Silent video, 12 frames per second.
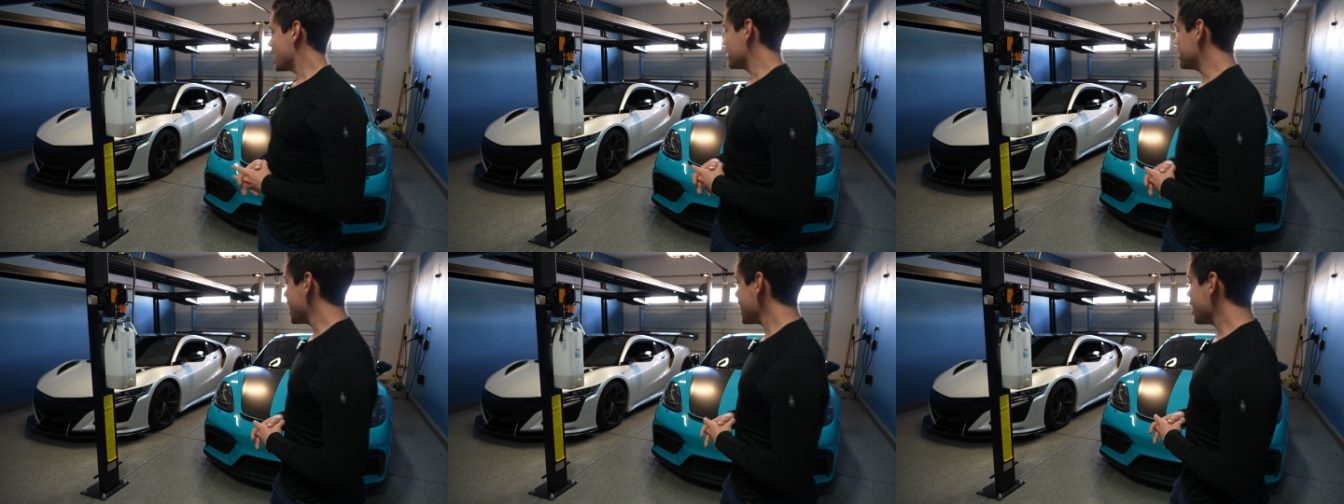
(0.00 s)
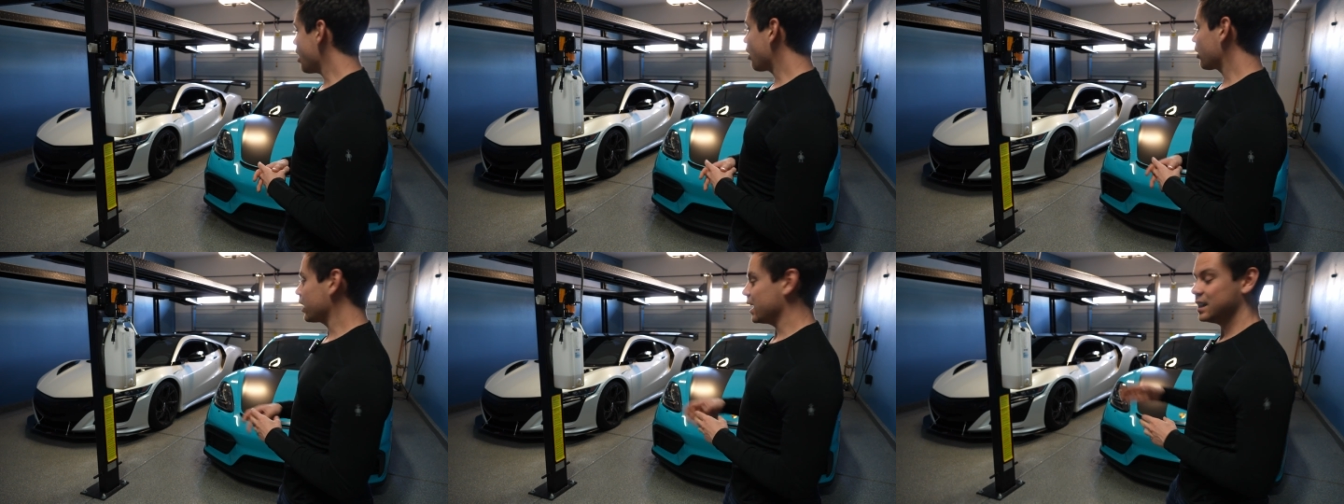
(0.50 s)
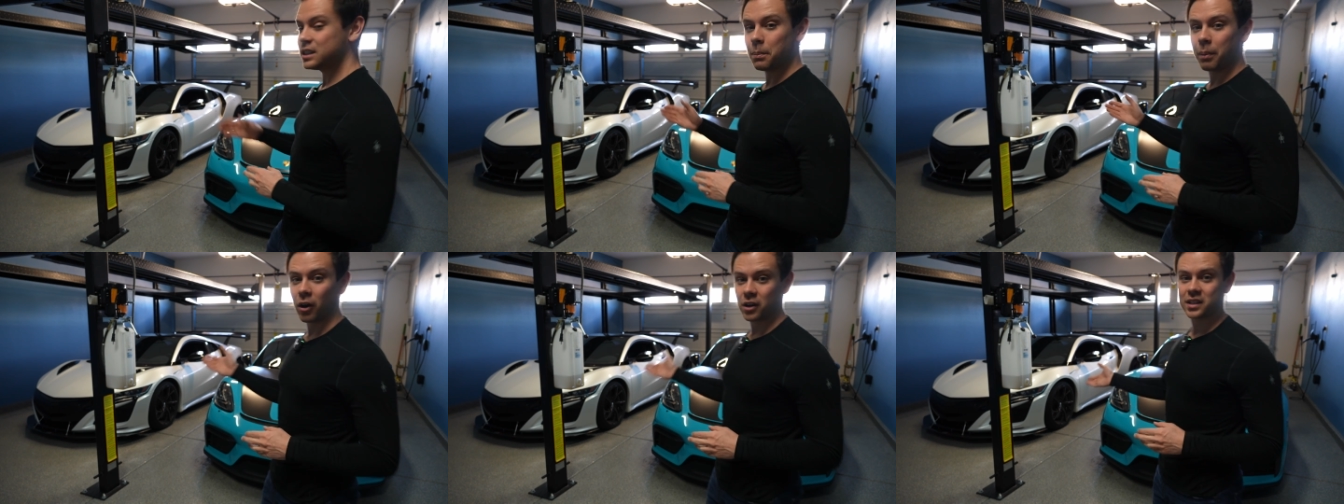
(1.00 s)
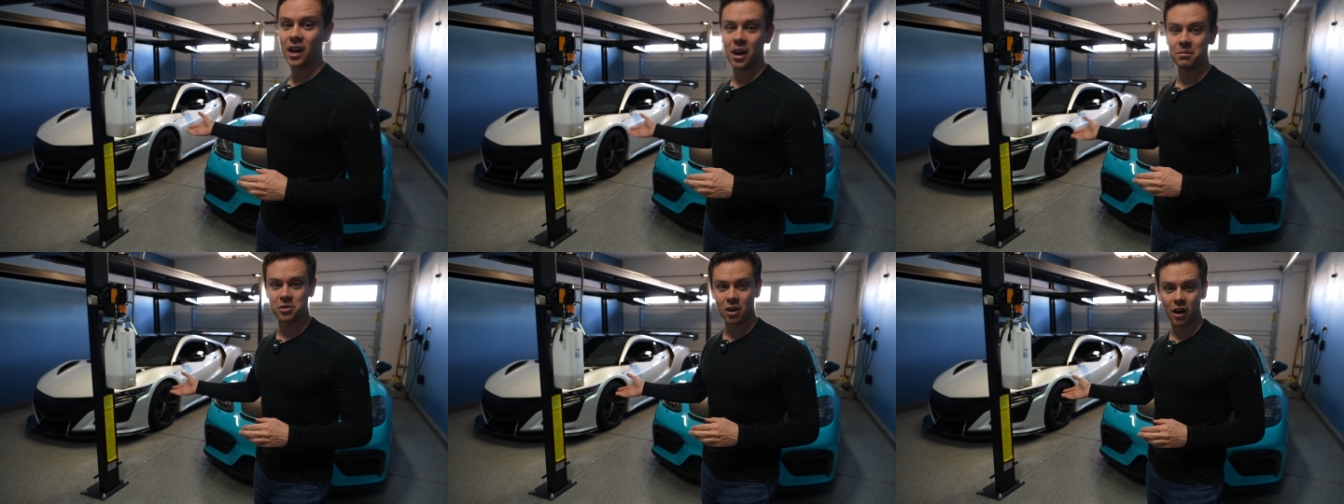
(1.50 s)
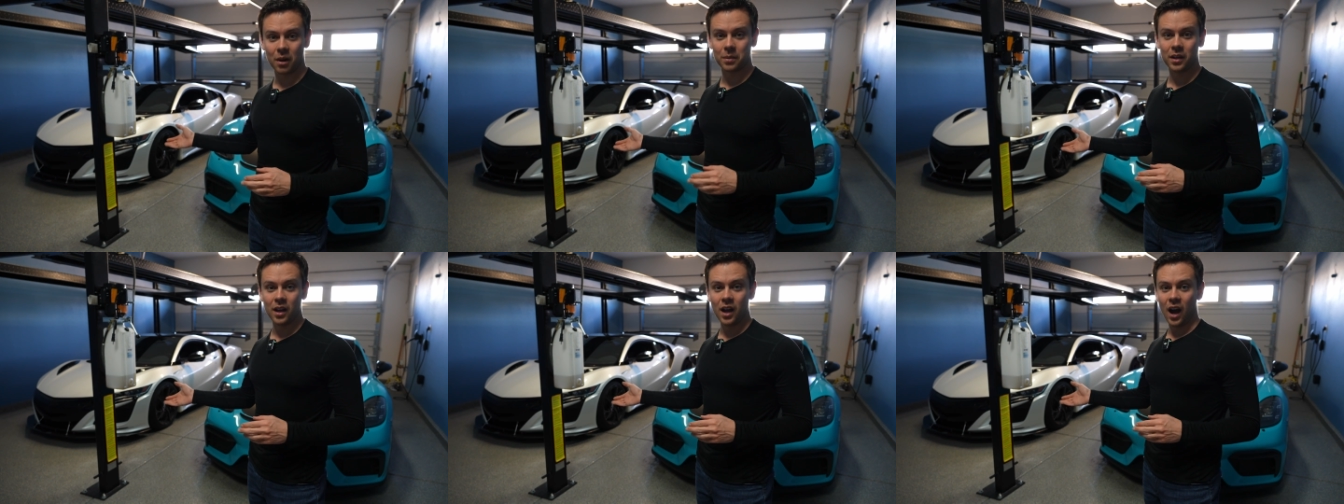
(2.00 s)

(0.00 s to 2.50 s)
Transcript: They are, it's a part-time job.